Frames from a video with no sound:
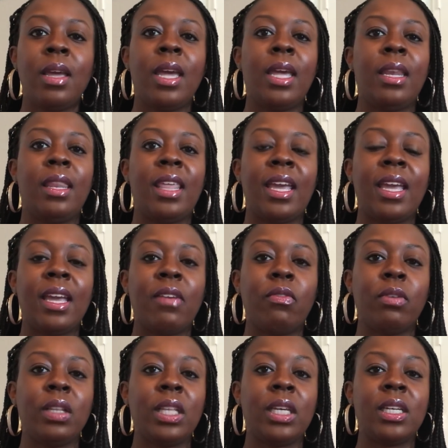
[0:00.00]
and they have
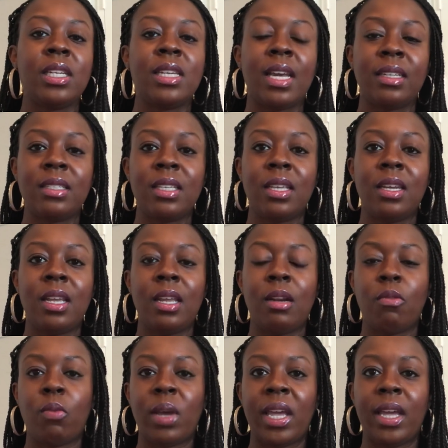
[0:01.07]
really connected in
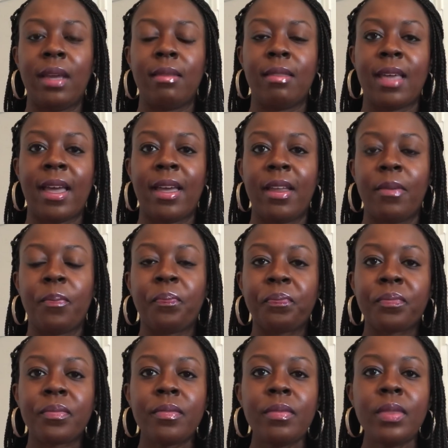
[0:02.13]
a way that
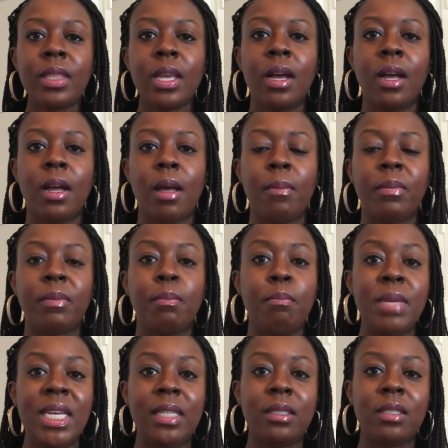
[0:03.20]

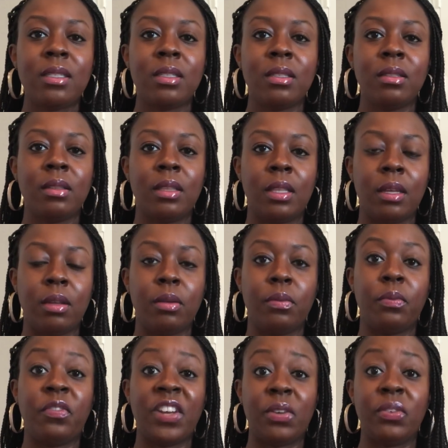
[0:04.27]
meets the
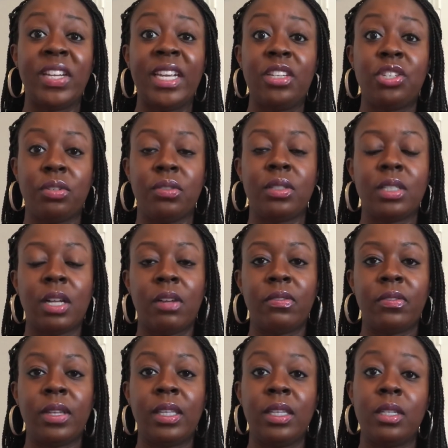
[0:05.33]
foundational
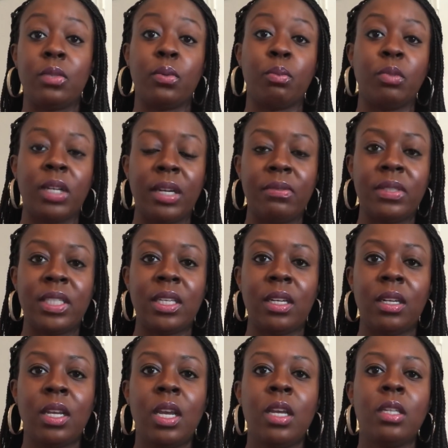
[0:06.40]
stuff, at least from what I've
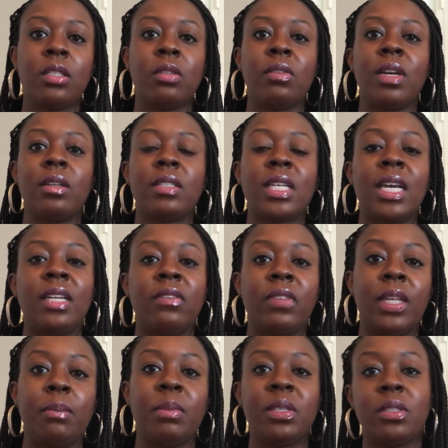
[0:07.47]
seen. So now it's kind
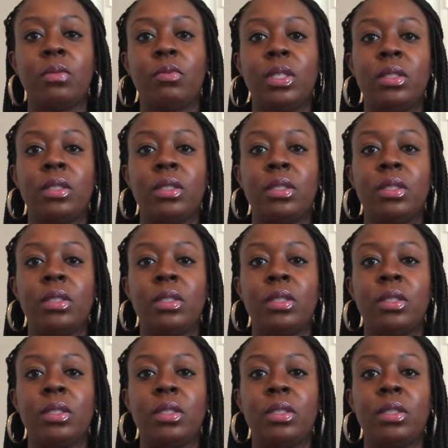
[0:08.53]
of like bells and